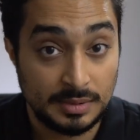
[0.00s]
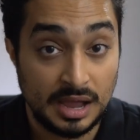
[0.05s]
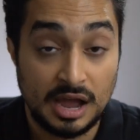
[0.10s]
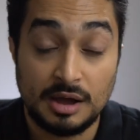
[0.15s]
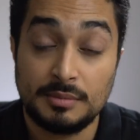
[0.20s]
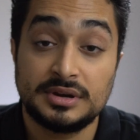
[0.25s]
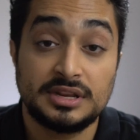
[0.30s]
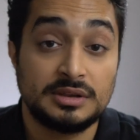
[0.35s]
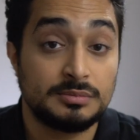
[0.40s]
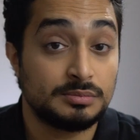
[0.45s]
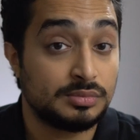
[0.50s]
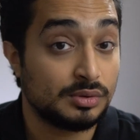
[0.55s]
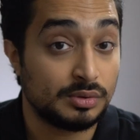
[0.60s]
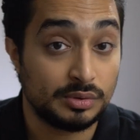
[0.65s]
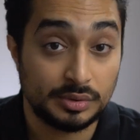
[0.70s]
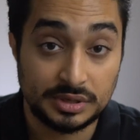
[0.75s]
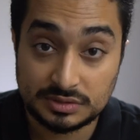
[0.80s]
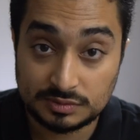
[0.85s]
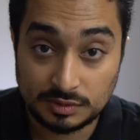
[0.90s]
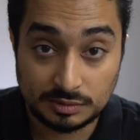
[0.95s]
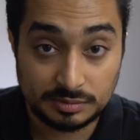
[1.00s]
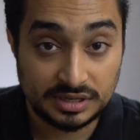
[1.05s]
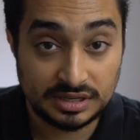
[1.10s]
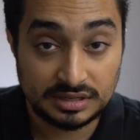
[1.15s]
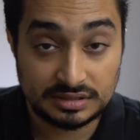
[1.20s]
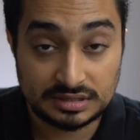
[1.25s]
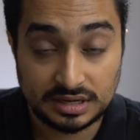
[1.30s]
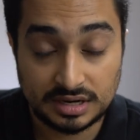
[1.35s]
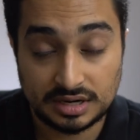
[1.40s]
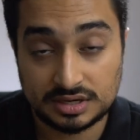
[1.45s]
How many employees will be
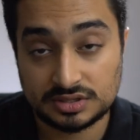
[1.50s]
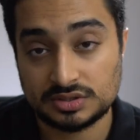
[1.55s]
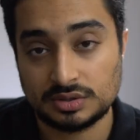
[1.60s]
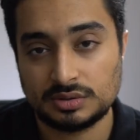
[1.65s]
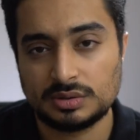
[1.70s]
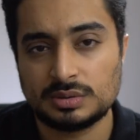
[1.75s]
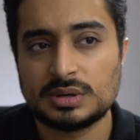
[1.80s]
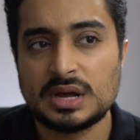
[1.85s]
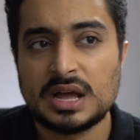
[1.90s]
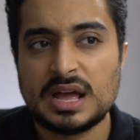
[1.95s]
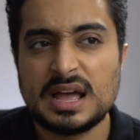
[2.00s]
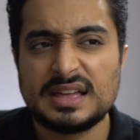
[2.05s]
in there? So